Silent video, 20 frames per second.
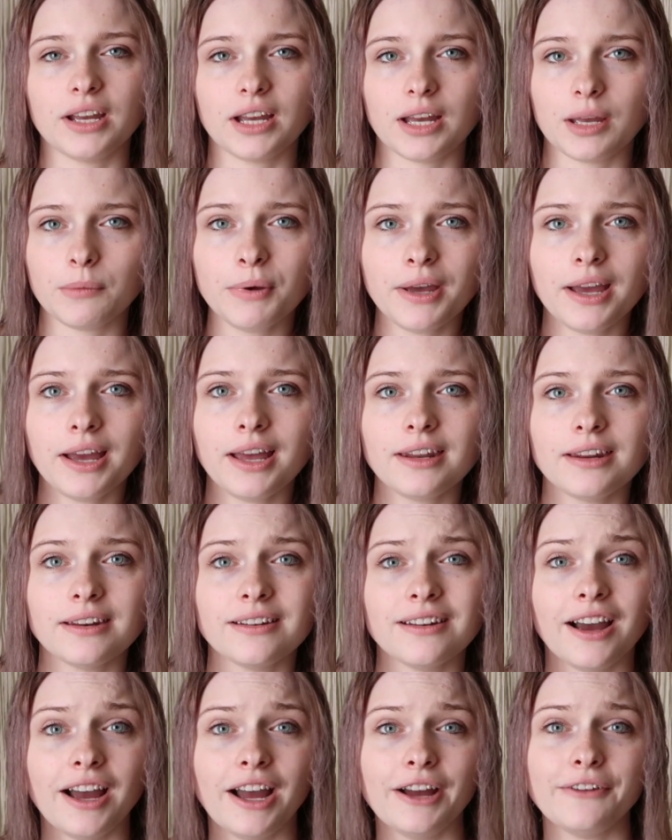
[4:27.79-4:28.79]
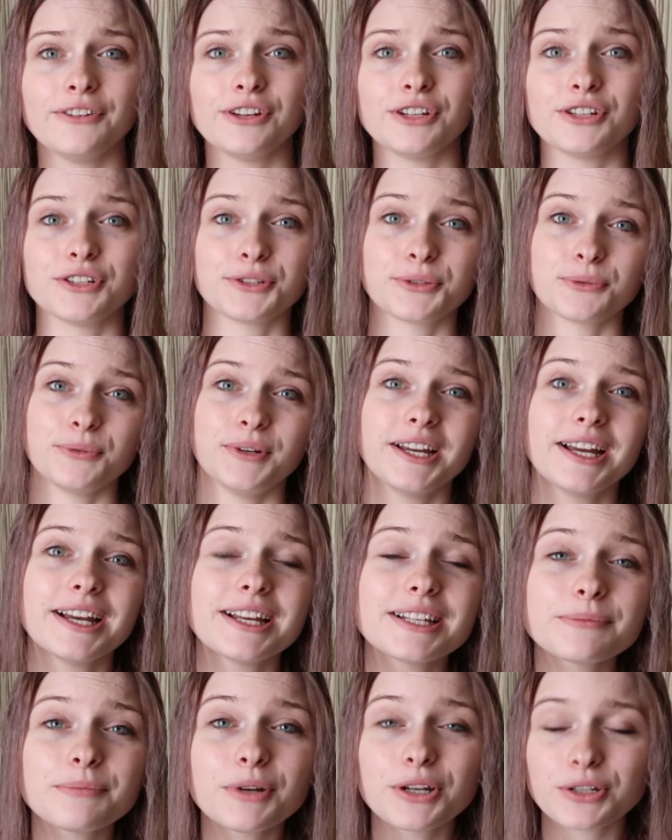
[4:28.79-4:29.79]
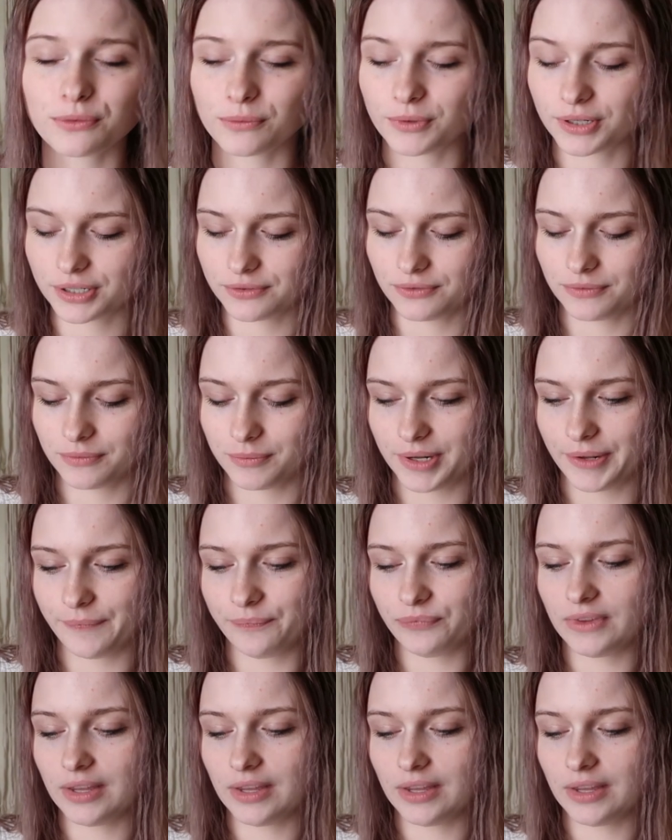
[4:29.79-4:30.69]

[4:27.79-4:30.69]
iPad and not having to squint as much works for me.